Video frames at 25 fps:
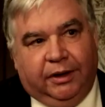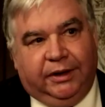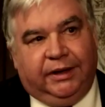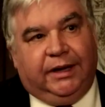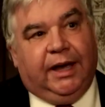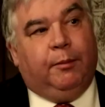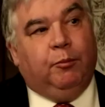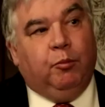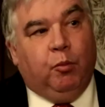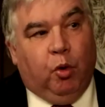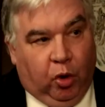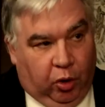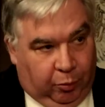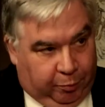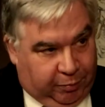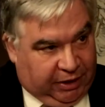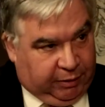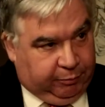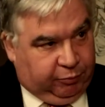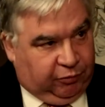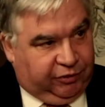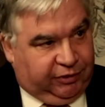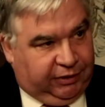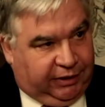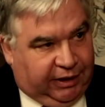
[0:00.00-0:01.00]
get more
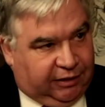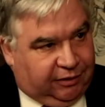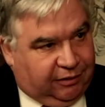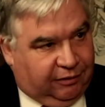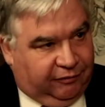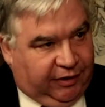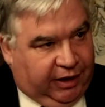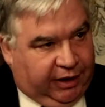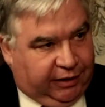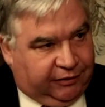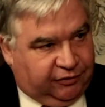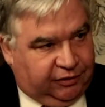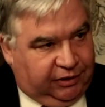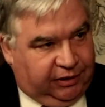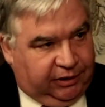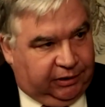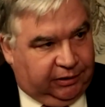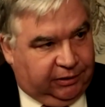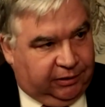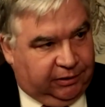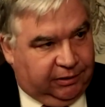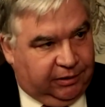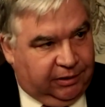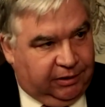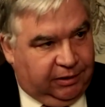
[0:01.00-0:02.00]
people to get the vaccine.